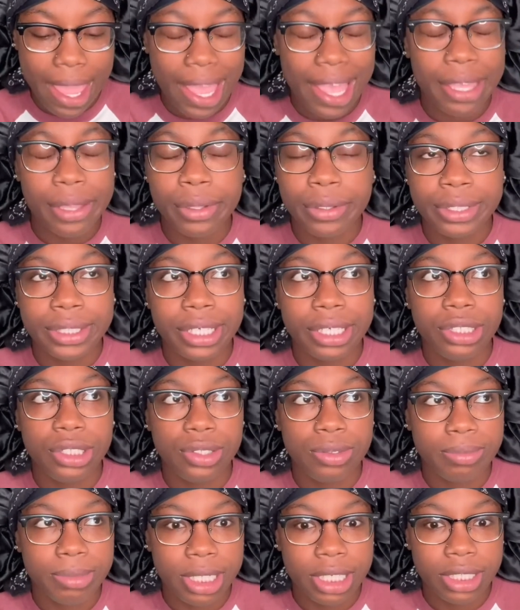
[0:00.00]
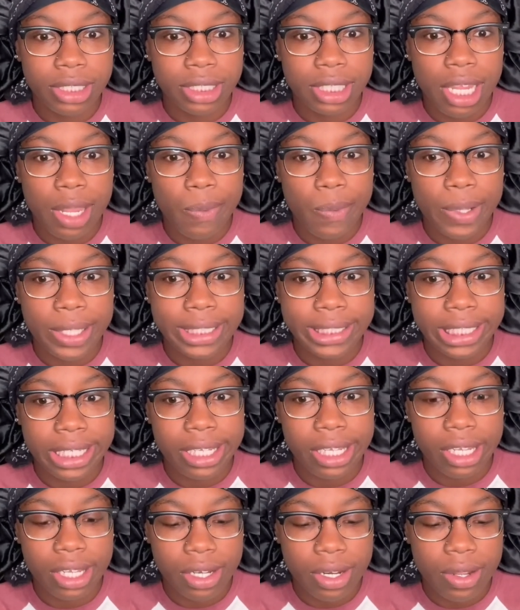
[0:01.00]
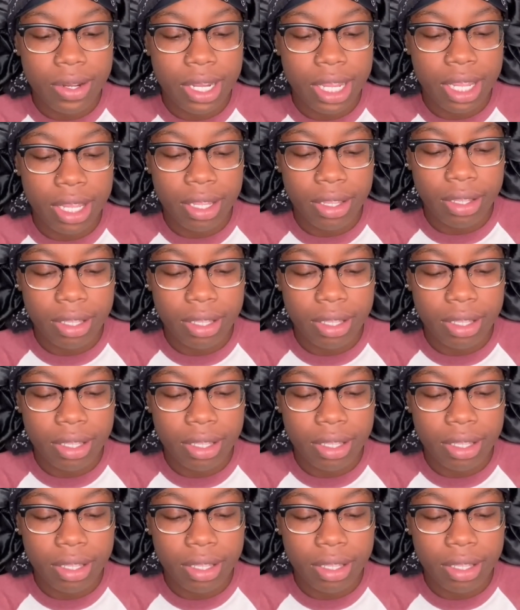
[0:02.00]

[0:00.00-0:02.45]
I ain't gonna say too much, like, what city and all that,